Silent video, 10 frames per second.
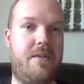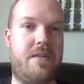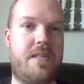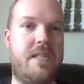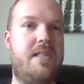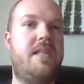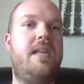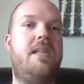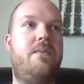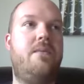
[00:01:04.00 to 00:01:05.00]
can just
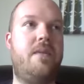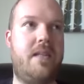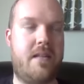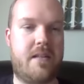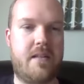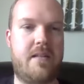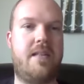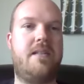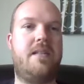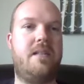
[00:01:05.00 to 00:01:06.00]
continually learn
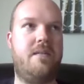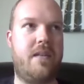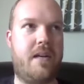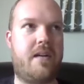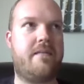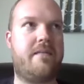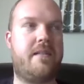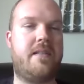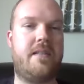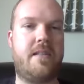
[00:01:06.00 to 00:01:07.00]
and continually
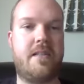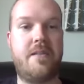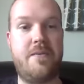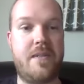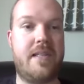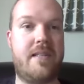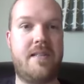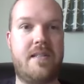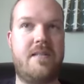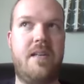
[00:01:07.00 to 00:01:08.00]
offer and learn new
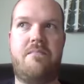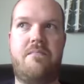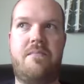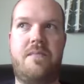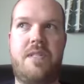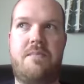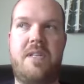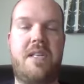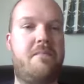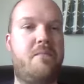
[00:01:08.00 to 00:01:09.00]
skills and just
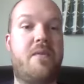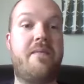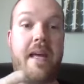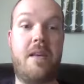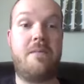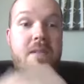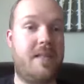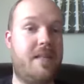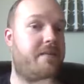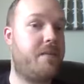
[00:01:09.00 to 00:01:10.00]
become more valuable in
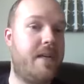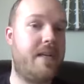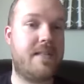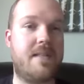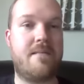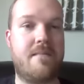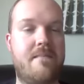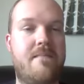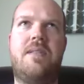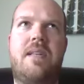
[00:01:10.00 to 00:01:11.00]
different ways.
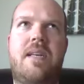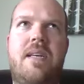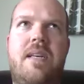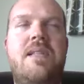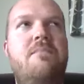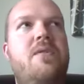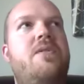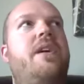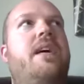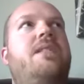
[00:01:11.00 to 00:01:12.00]
I guess the
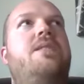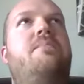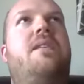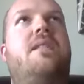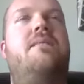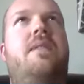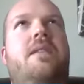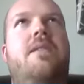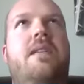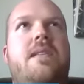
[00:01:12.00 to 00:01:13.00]
most challenging part of
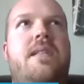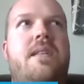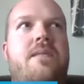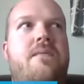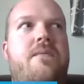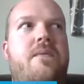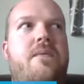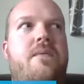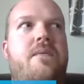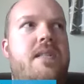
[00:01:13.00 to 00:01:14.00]
learning
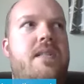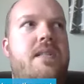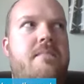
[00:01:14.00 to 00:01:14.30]
Salesforce,